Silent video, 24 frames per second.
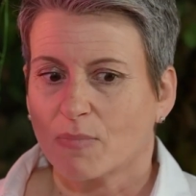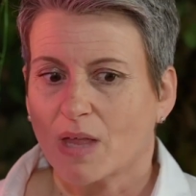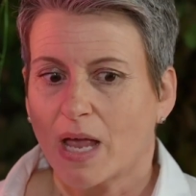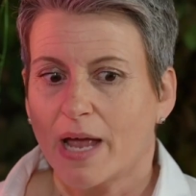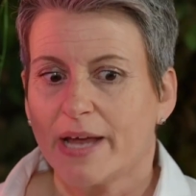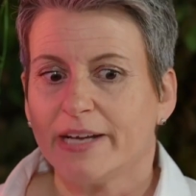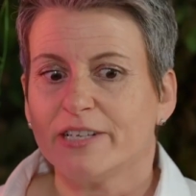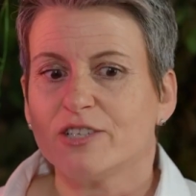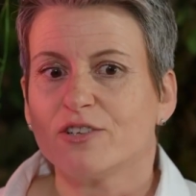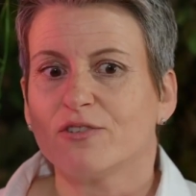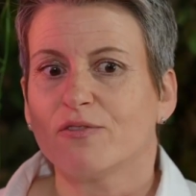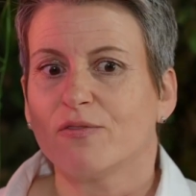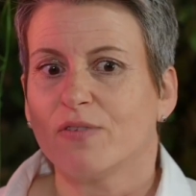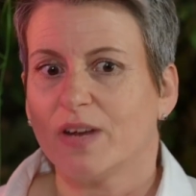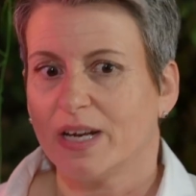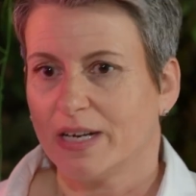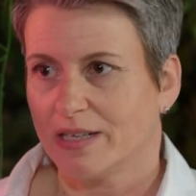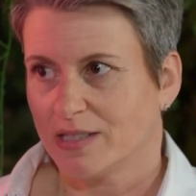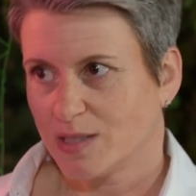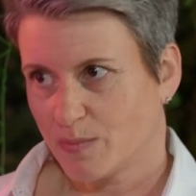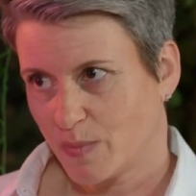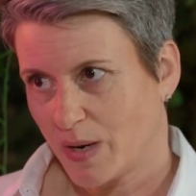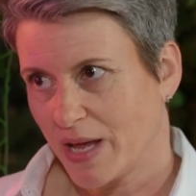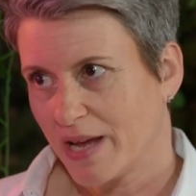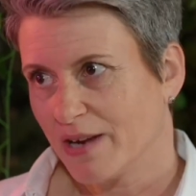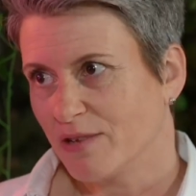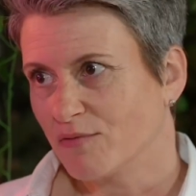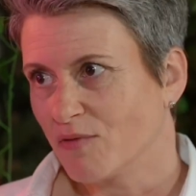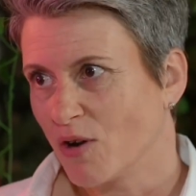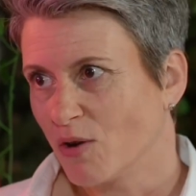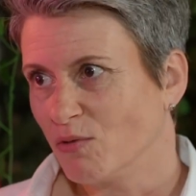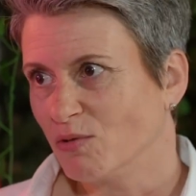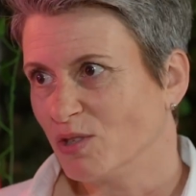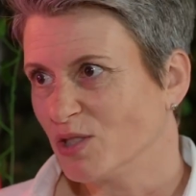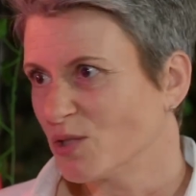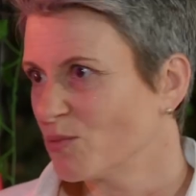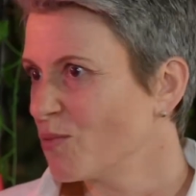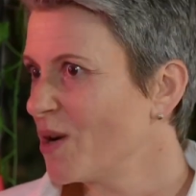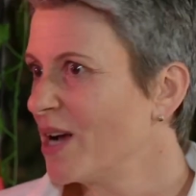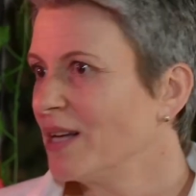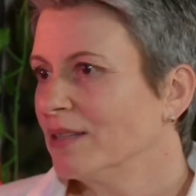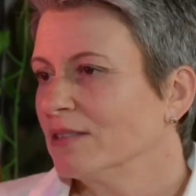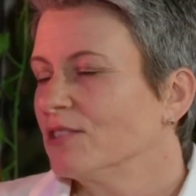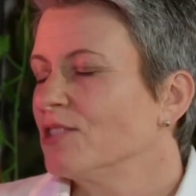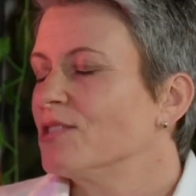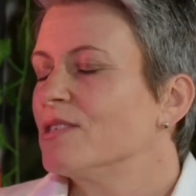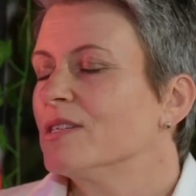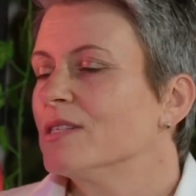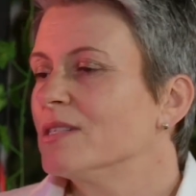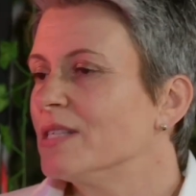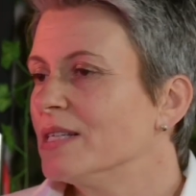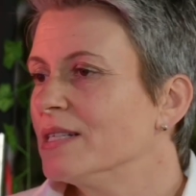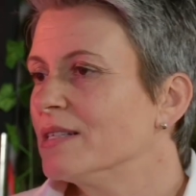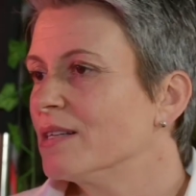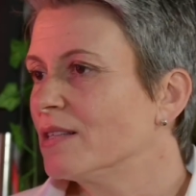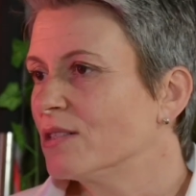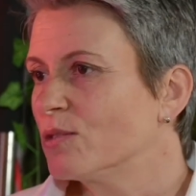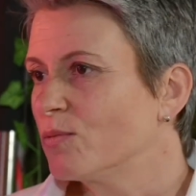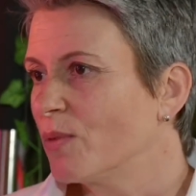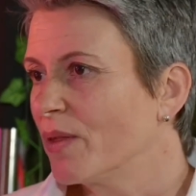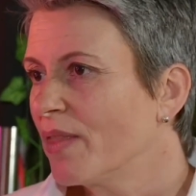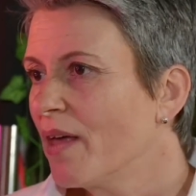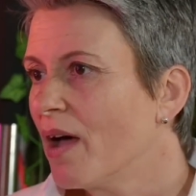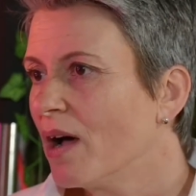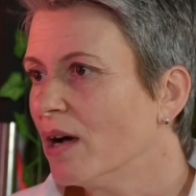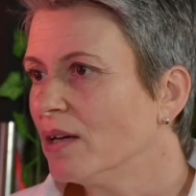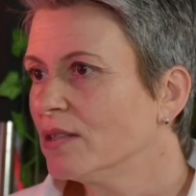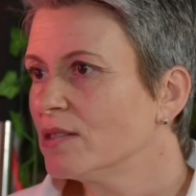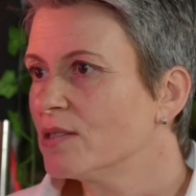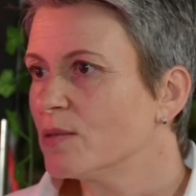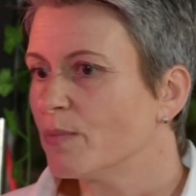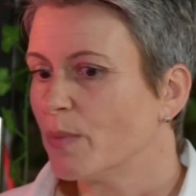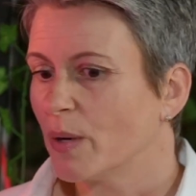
Age and fitness play a role as well, just as it does with us.